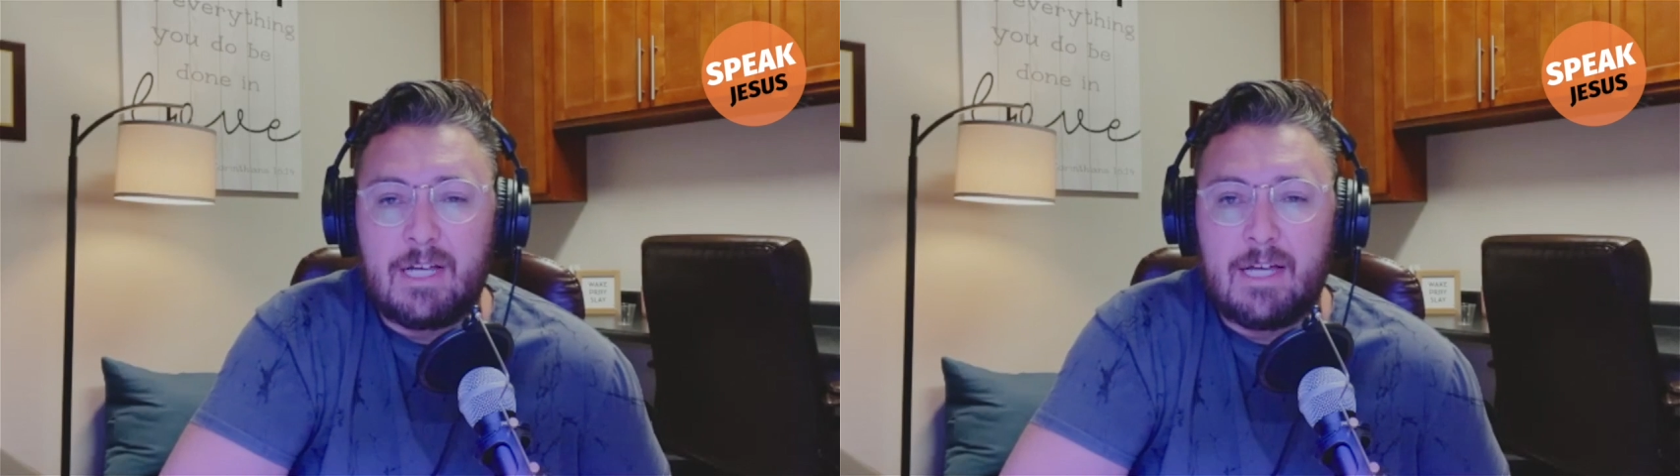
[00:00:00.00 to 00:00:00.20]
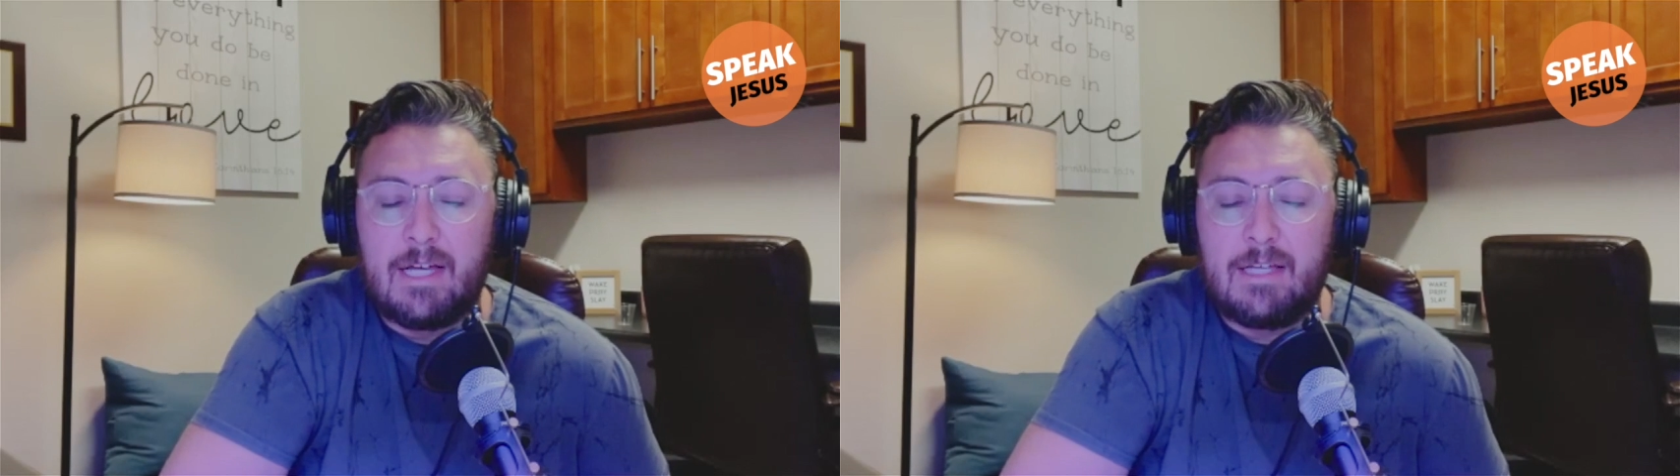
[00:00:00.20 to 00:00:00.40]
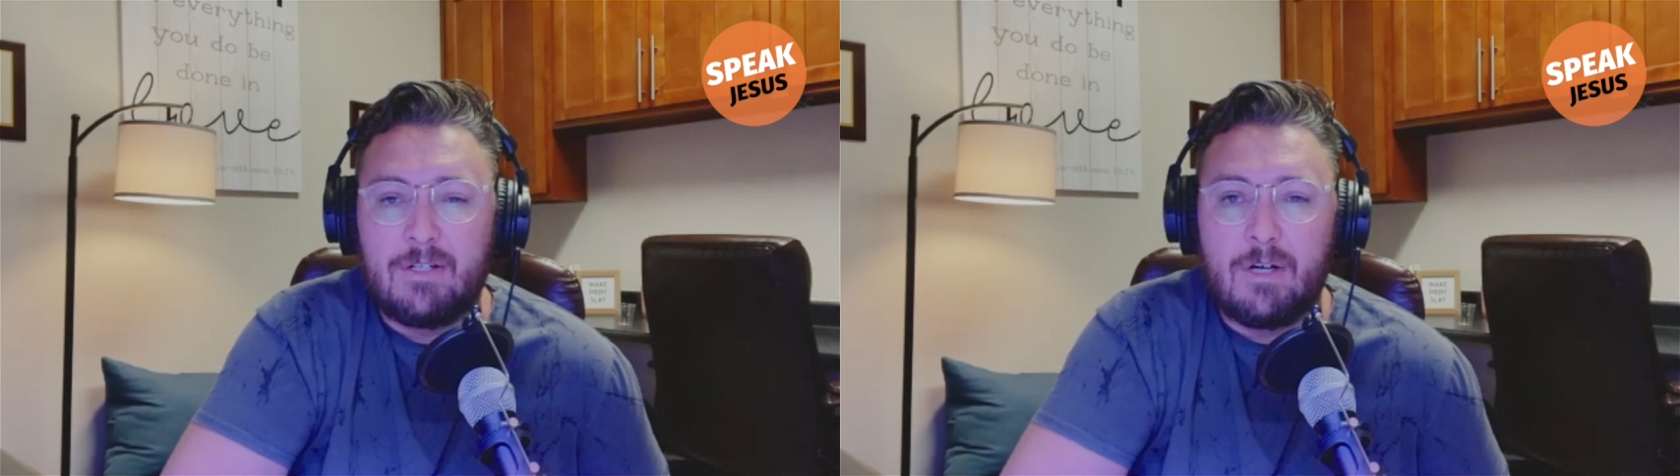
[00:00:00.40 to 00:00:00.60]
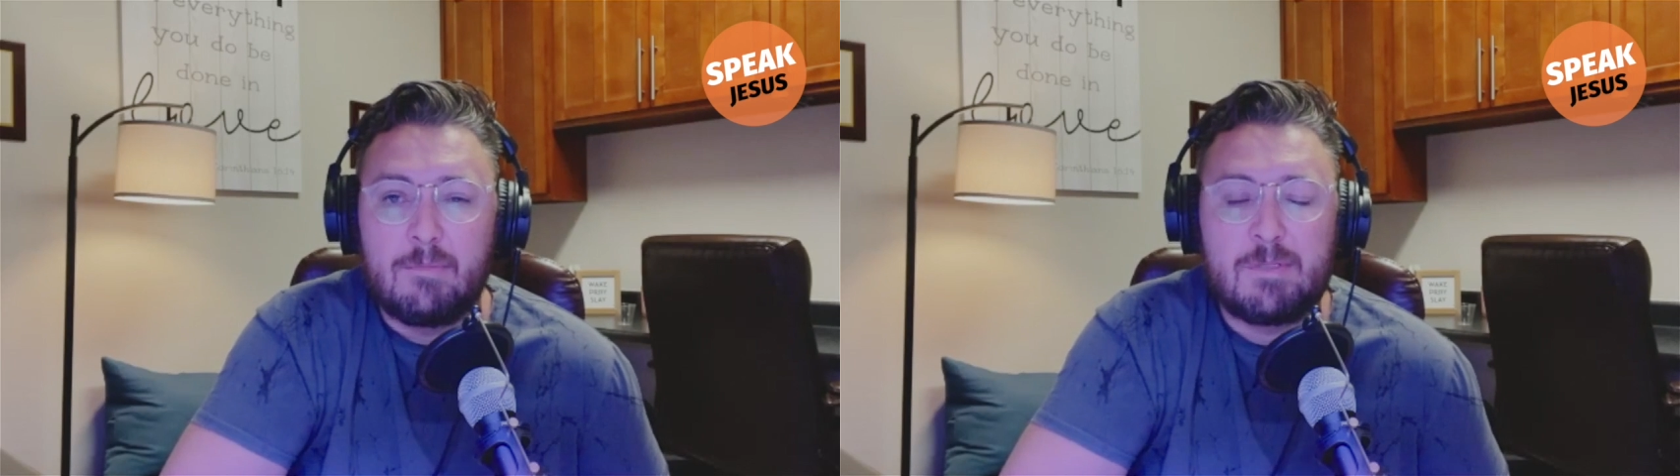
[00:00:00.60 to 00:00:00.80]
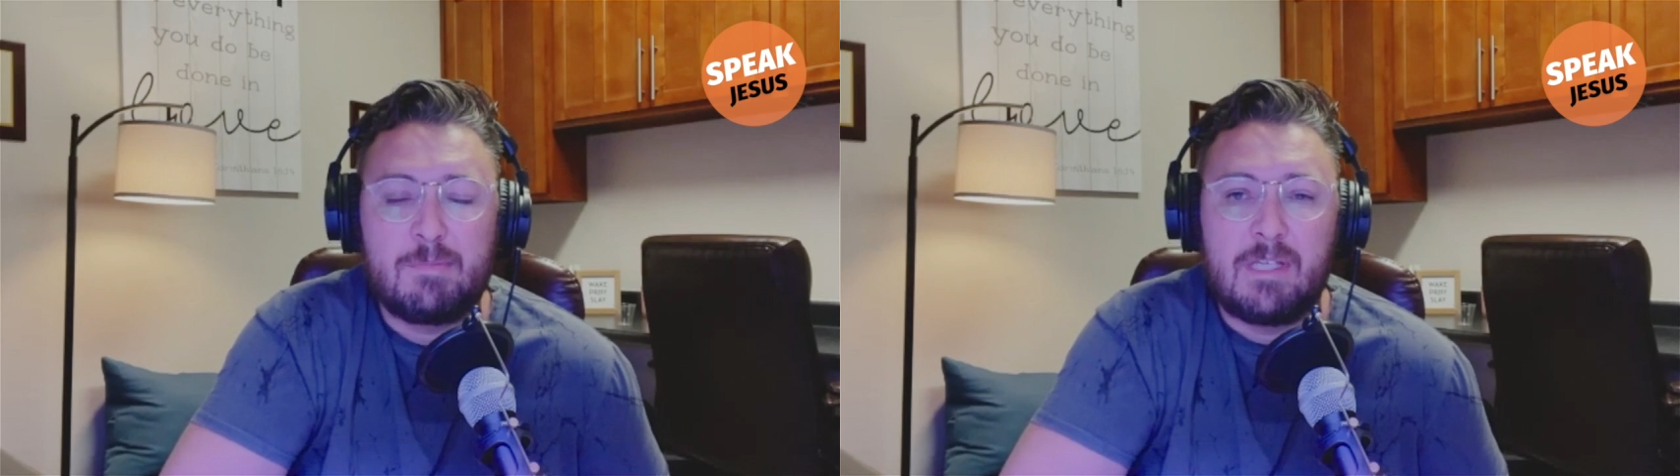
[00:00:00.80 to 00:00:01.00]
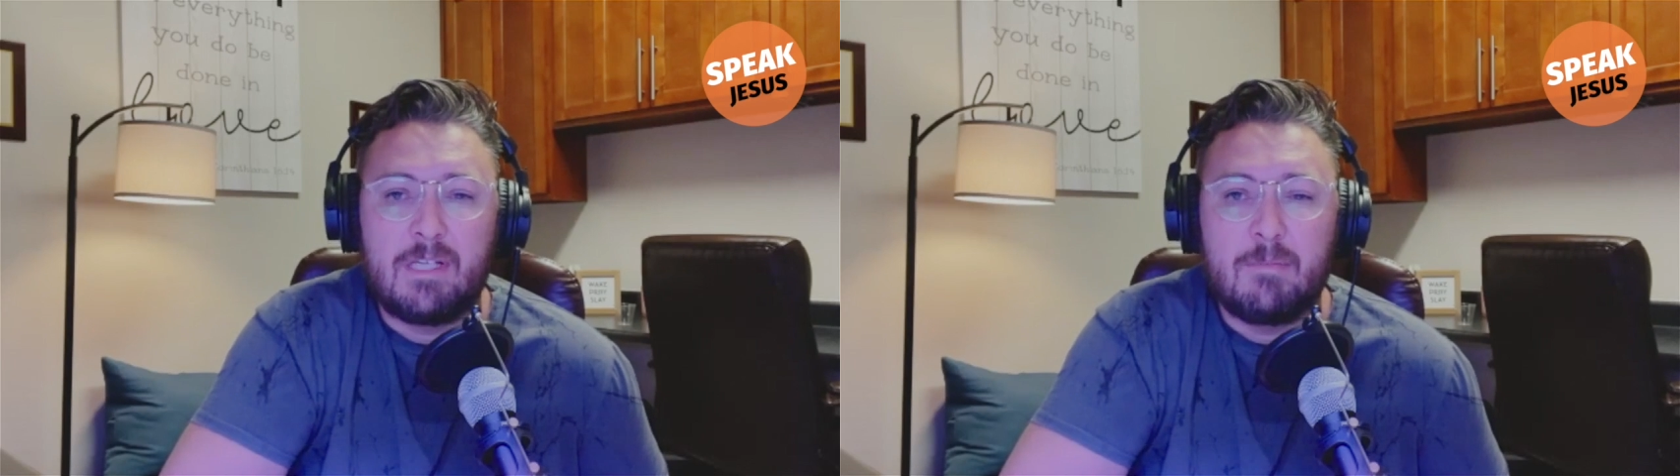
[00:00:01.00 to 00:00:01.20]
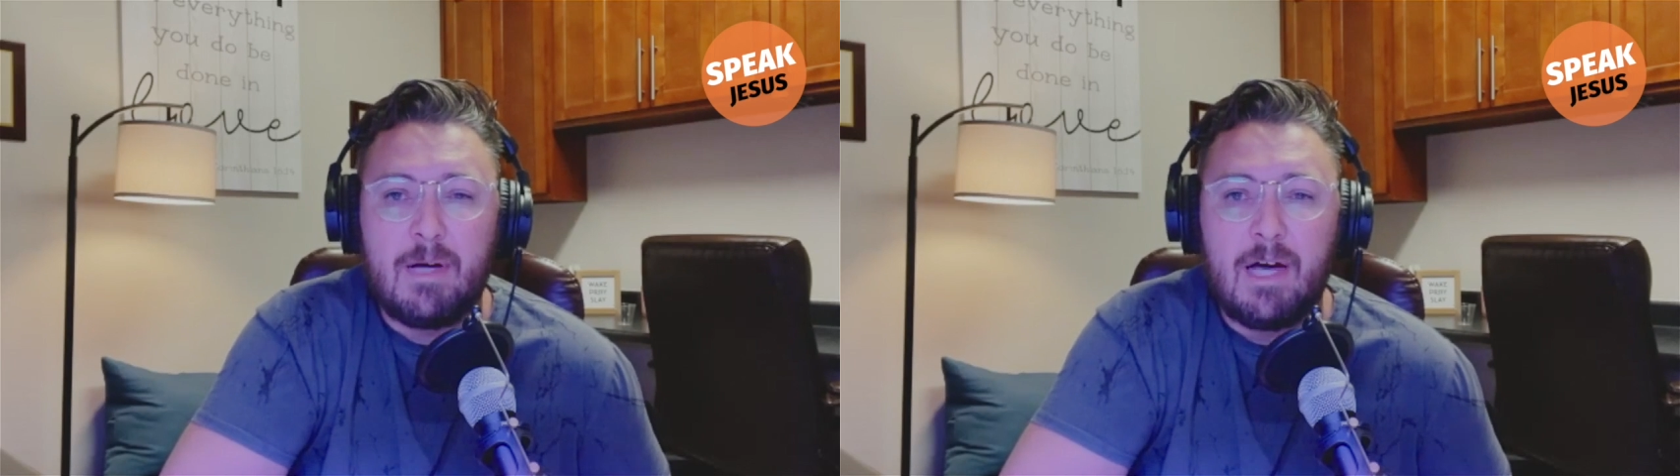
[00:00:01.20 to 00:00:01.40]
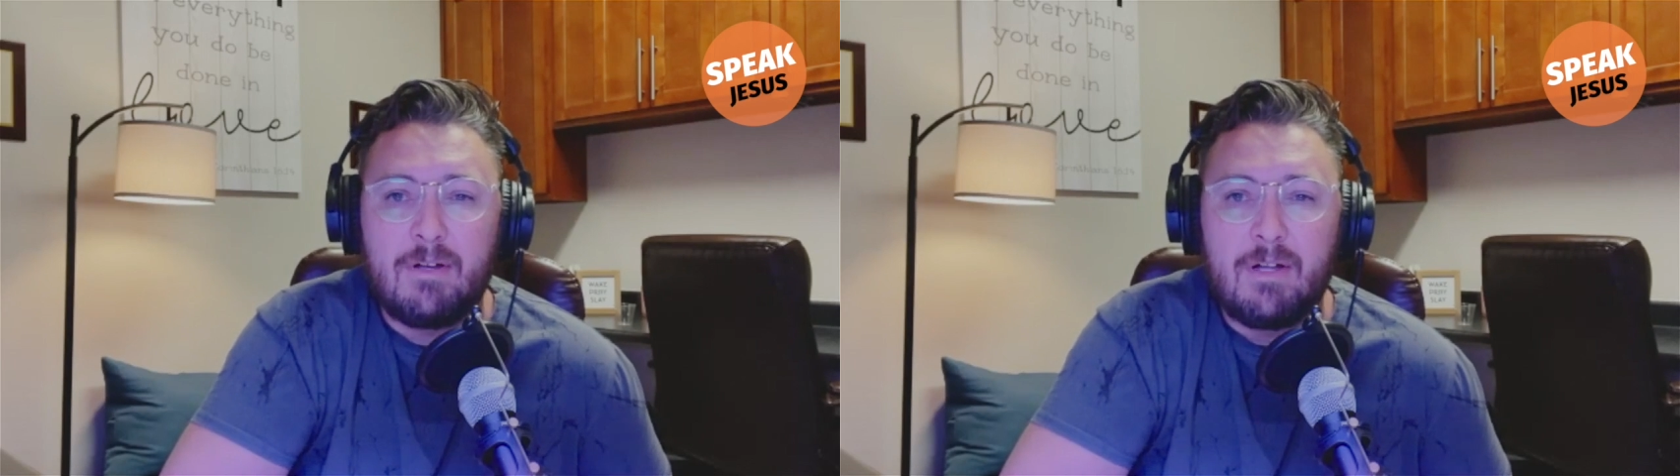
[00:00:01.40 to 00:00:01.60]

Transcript: I, you know, I'm speaking about